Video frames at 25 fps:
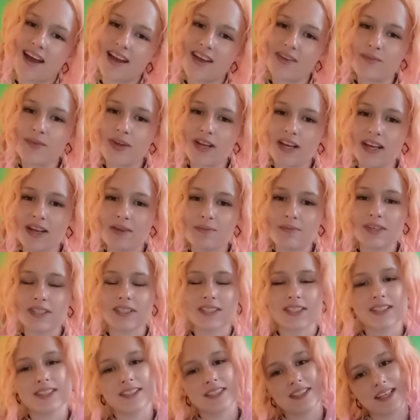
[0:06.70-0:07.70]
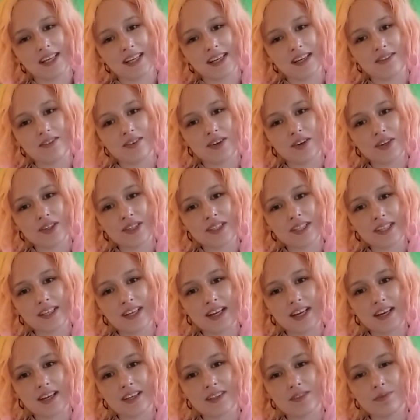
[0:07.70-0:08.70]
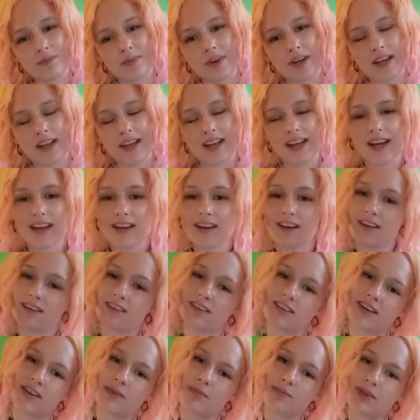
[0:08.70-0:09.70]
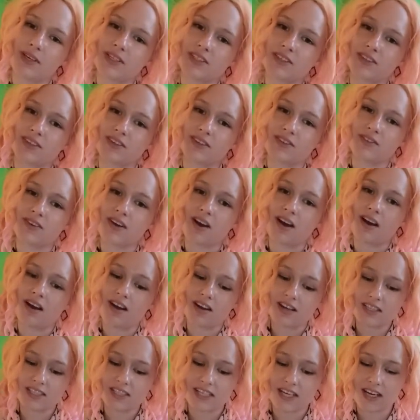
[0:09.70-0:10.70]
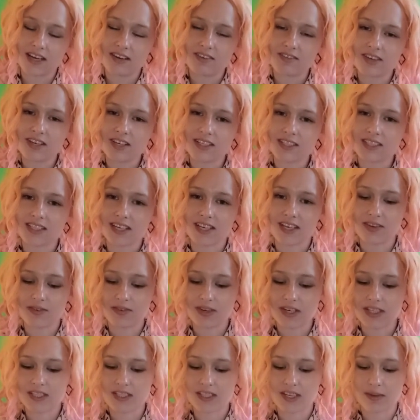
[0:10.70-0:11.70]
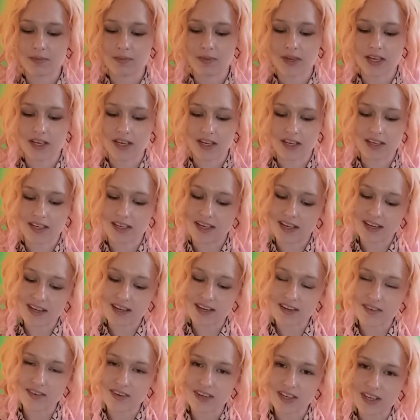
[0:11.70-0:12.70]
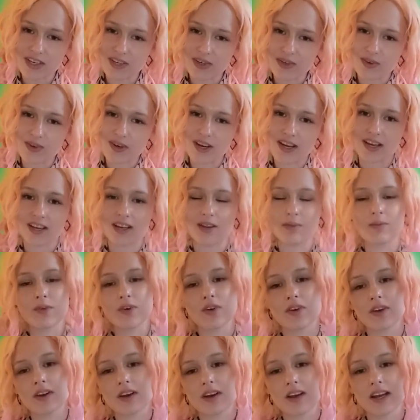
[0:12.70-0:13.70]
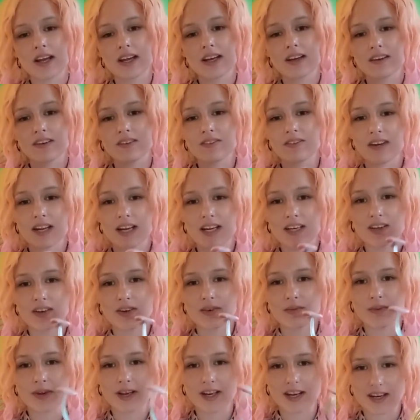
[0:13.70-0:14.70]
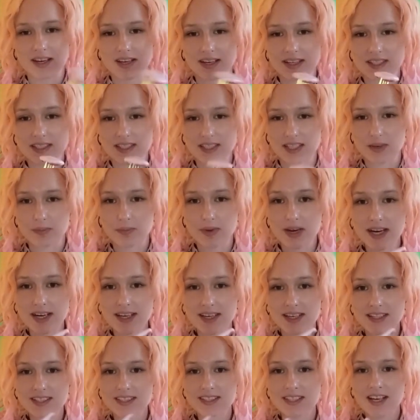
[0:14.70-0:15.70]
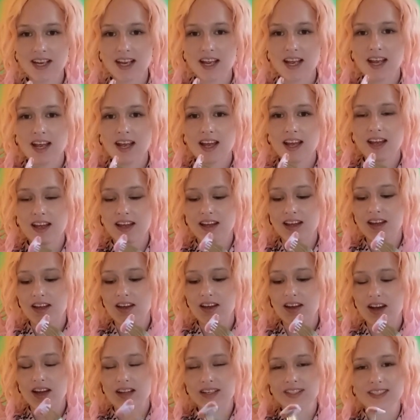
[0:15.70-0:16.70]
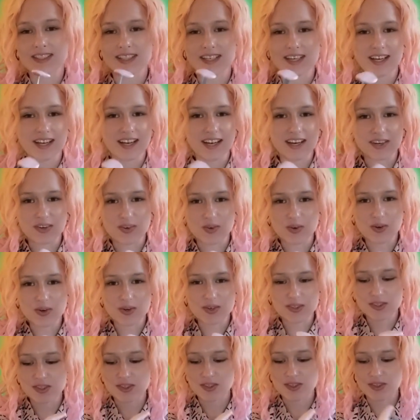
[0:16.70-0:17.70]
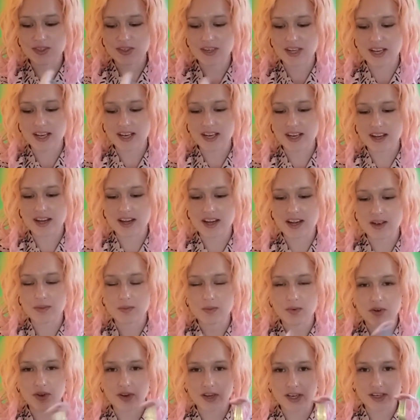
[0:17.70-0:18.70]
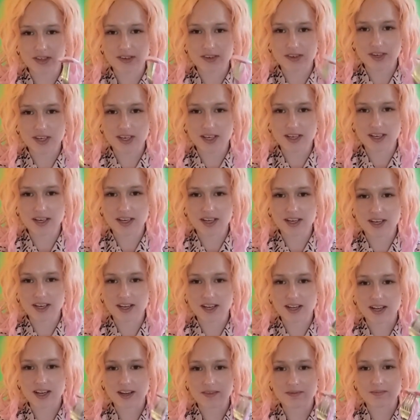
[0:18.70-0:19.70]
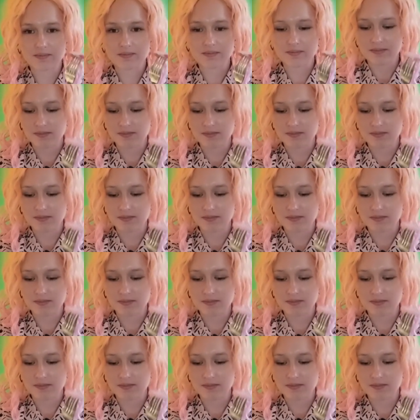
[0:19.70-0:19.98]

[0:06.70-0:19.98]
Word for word: Hi, my name is Cecilia Fox, and that is my another episode of Art Sandwich, in which I'm eating dinner with you, and I'm gonna like reflect on my artistic practice. Uh, I still can't cook, so today I'm going to eat like uh,